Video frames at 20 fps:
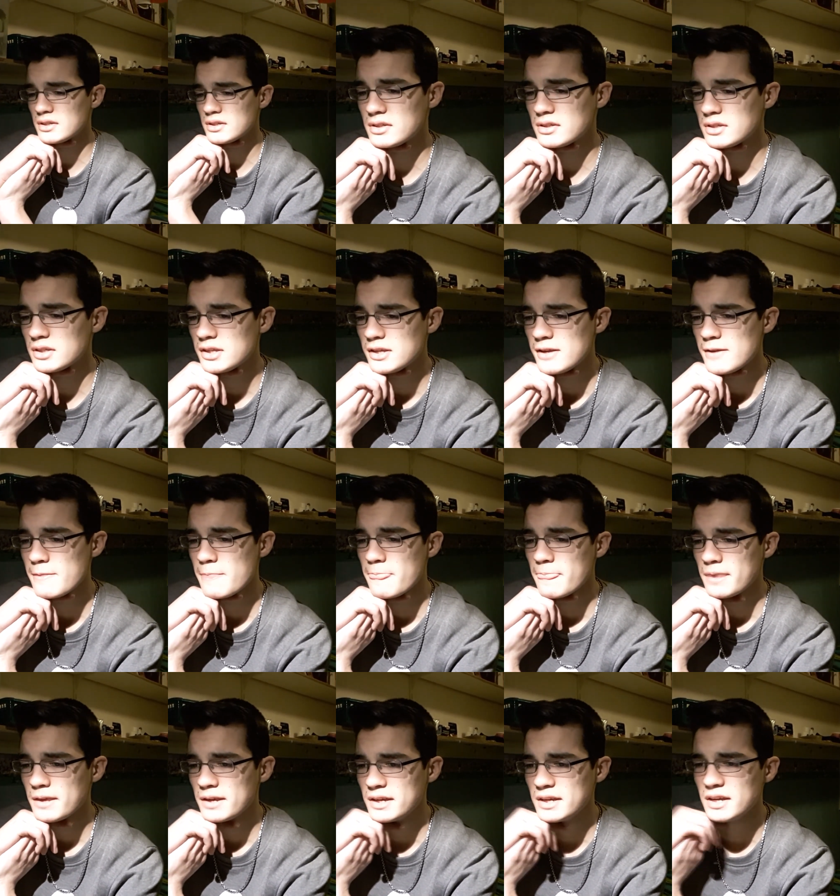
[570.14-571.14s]

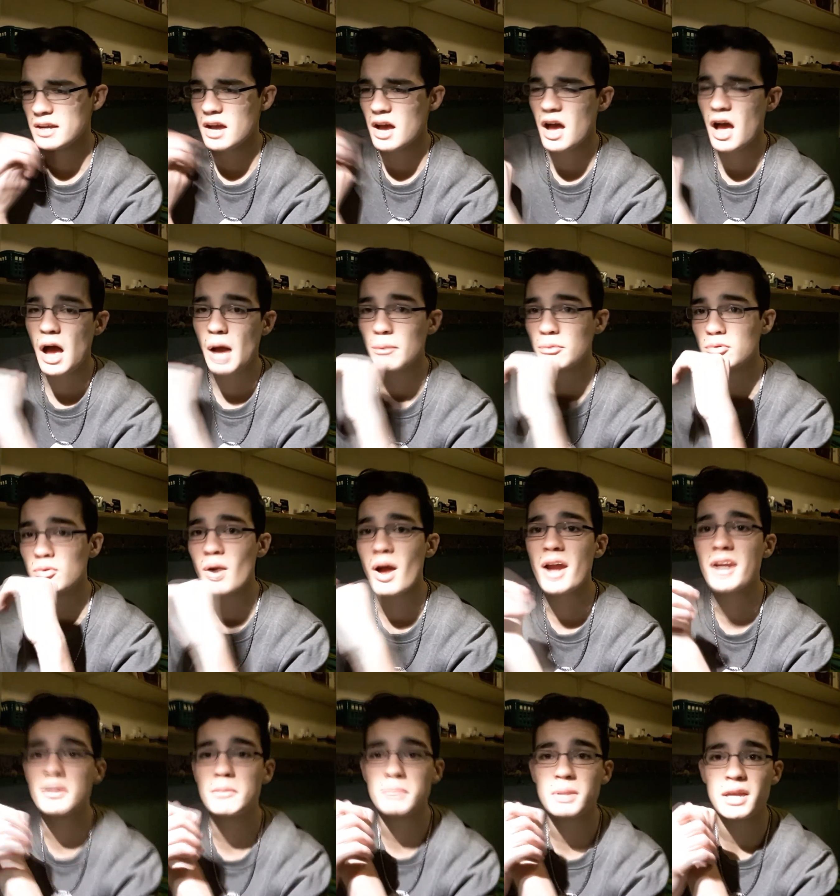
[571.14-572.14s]
yeah, I'm
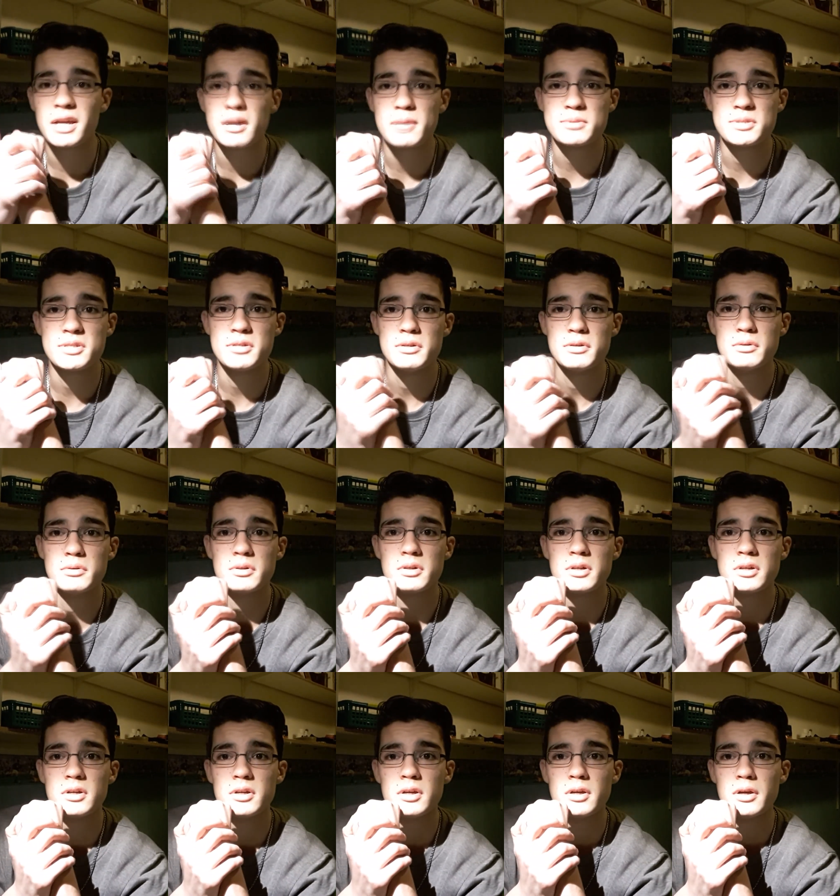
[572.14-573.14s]
grinding Black Ops 2,
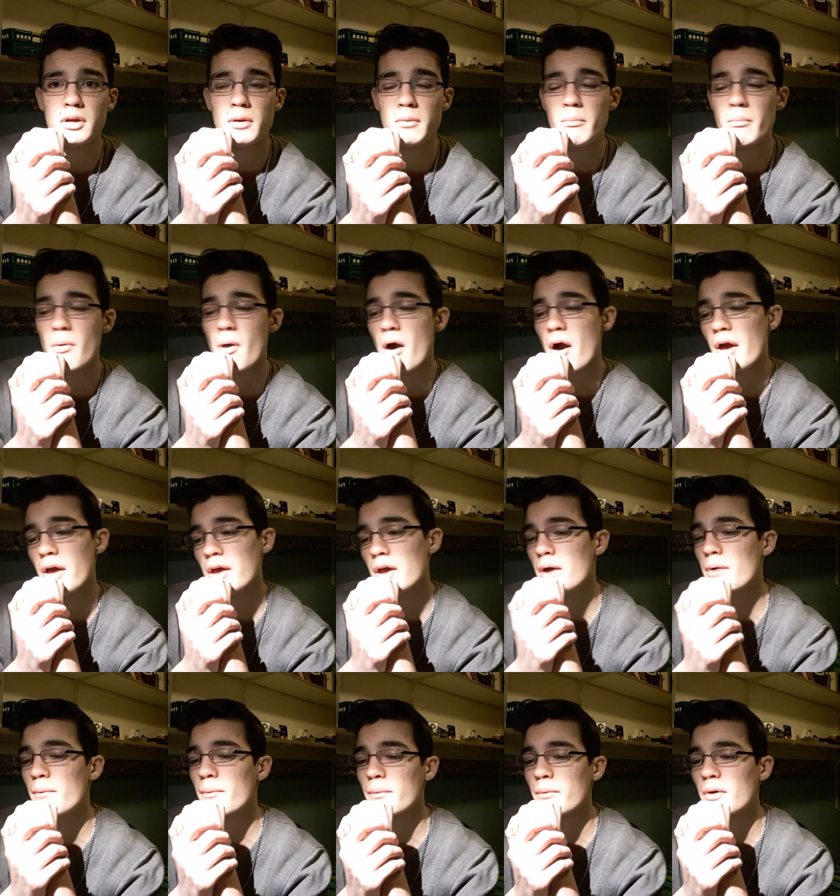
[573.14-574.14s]
but
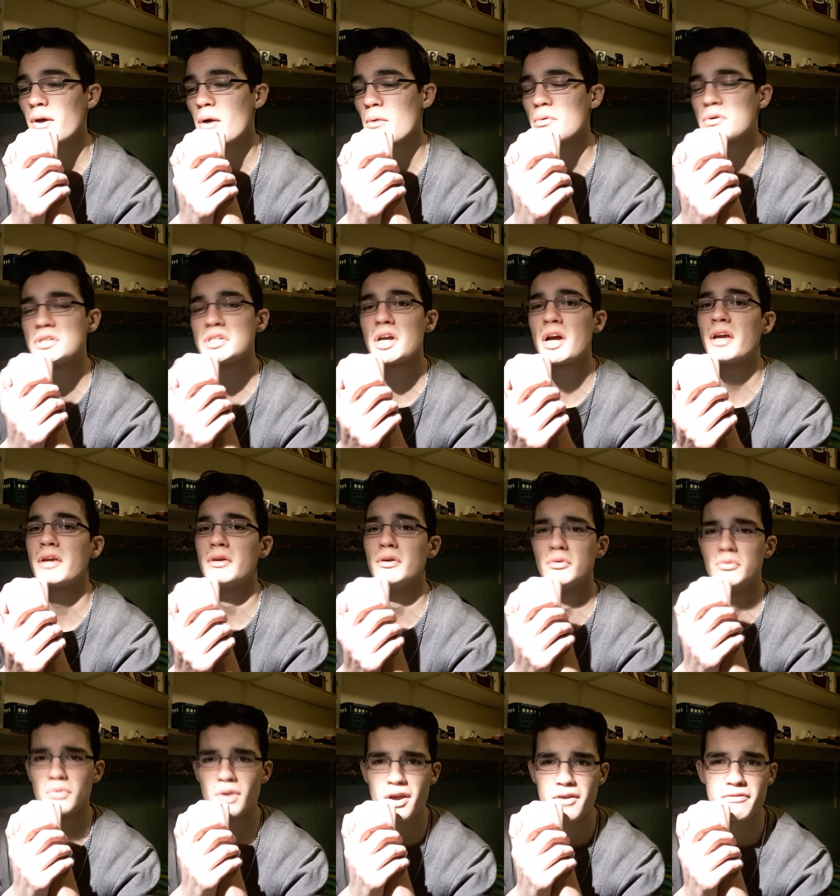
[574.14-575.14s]
I wish I could
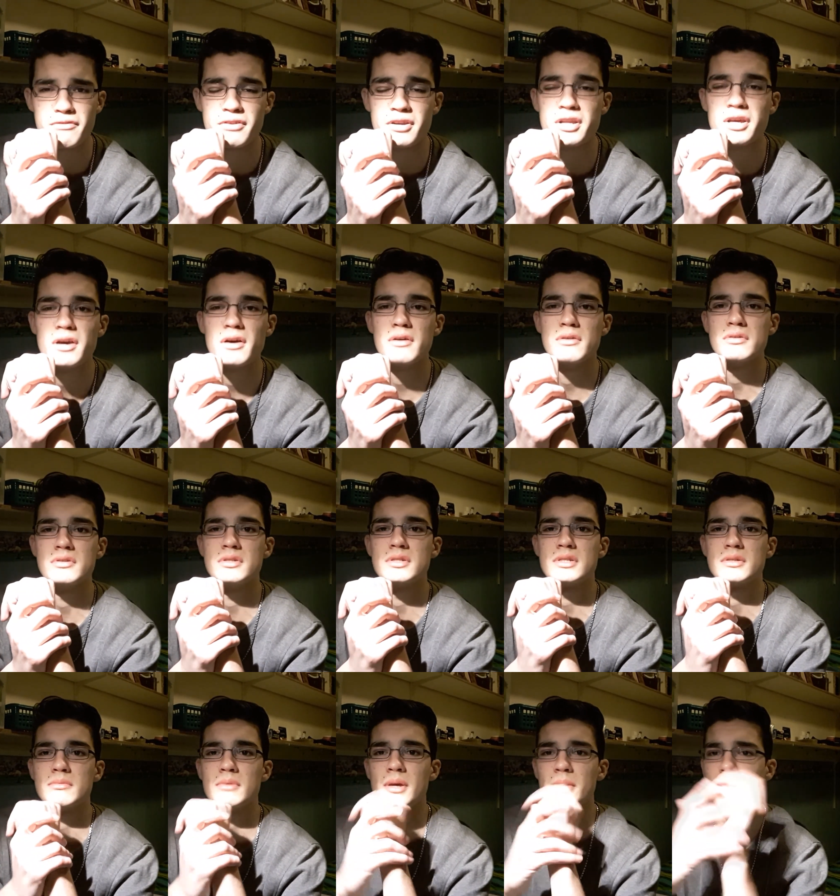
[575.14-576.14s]
grind
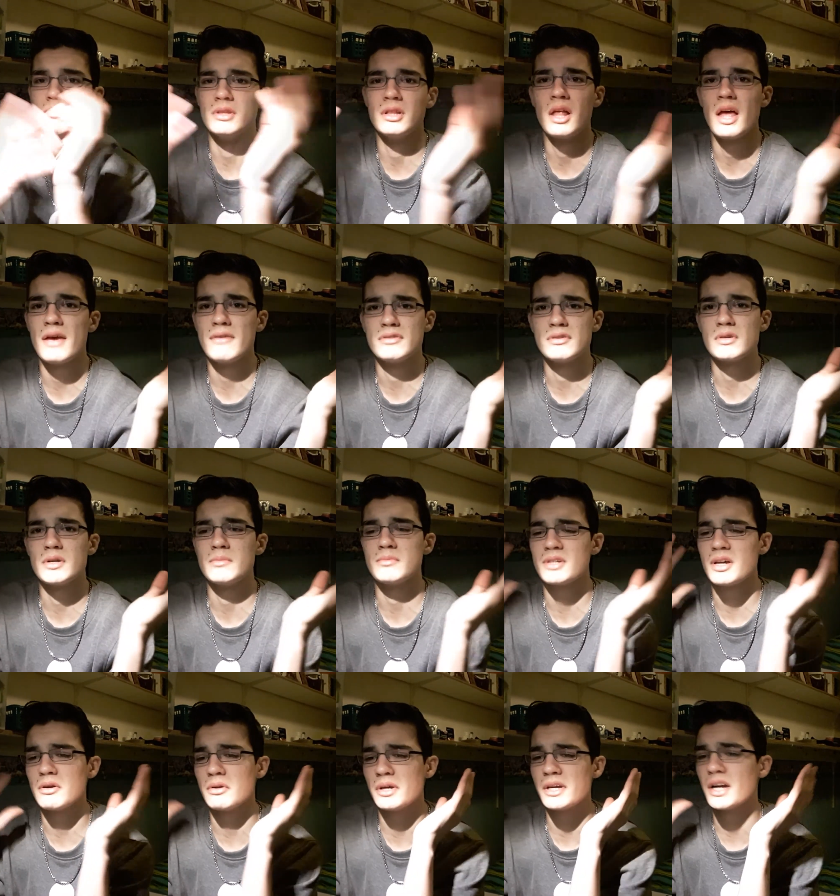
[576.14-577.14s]
videos and live streams.
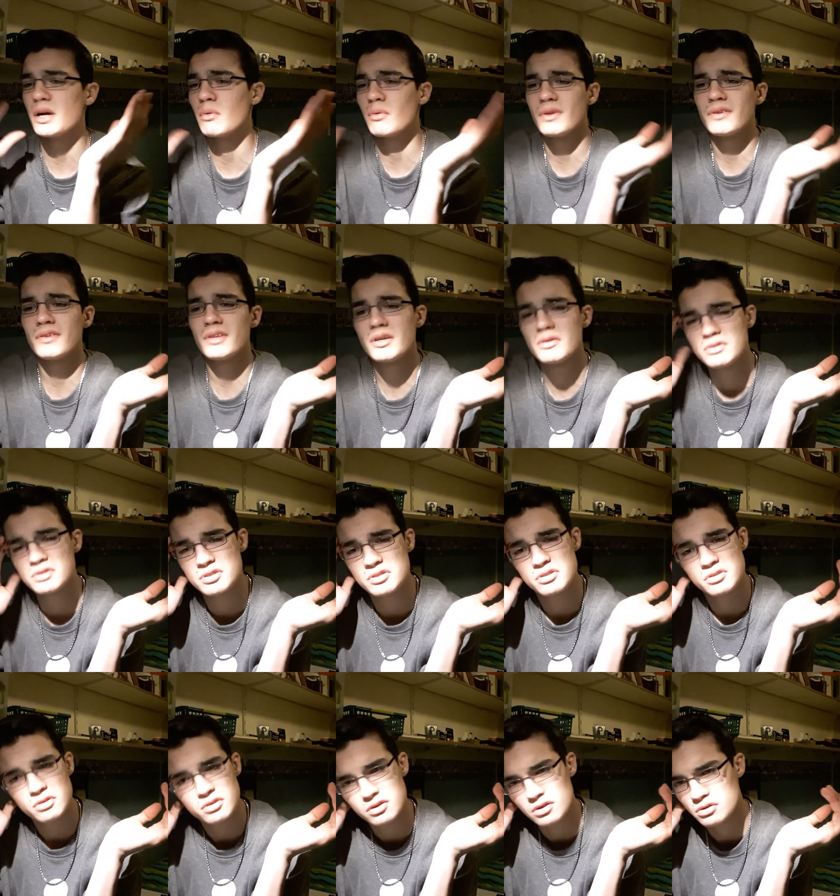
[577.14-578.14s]
I don't care. One of
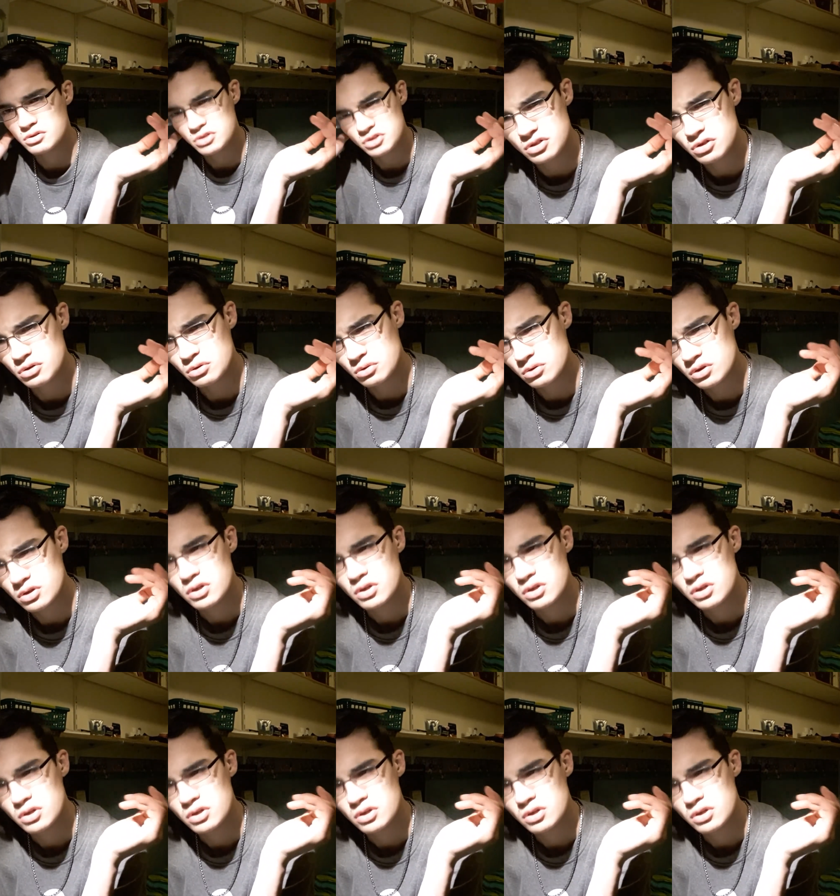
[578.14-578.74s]
those those two.